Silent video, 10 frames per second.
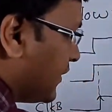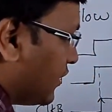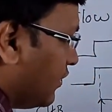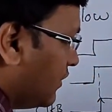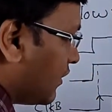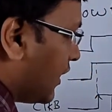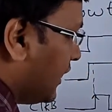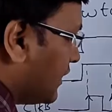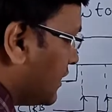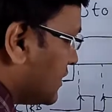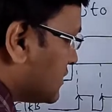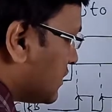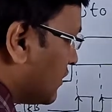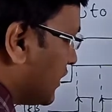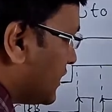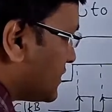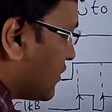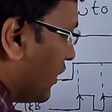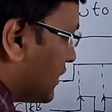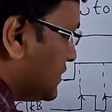window, right? So it's
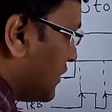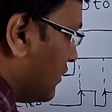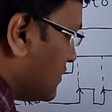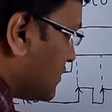going zero.